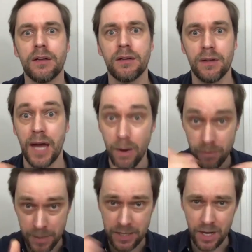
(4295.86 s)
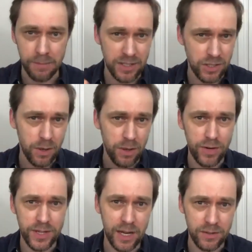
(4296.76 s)
however many times they show it,
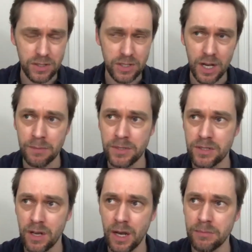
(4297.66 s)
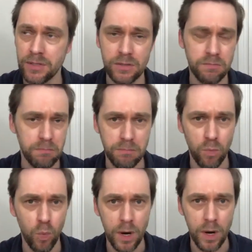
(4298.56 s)
3,000 times times
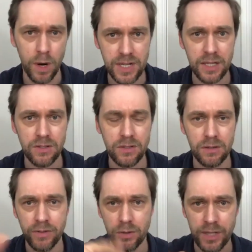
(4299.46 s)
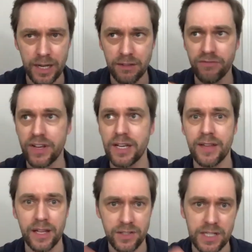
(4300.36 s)
1% of your daily fee,
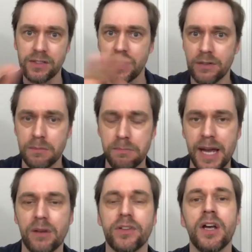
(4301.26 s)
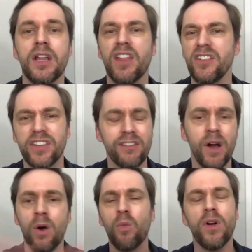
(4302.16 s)
that's £6,000. They just say,
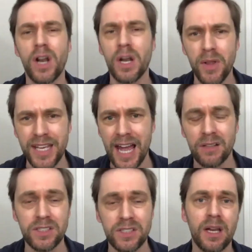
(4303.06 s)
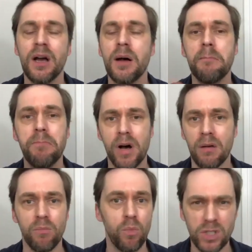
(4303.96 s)
we're not going to bother counting,
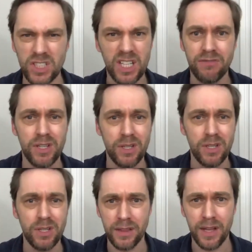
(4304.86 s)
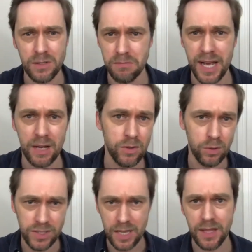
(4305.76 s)
but we'll just give you £20,000 or
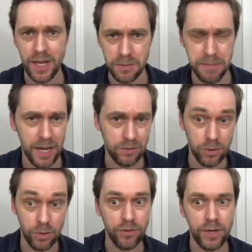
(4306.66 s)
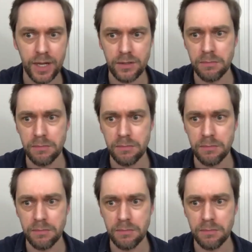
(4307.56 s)
£10,000 or £3,000.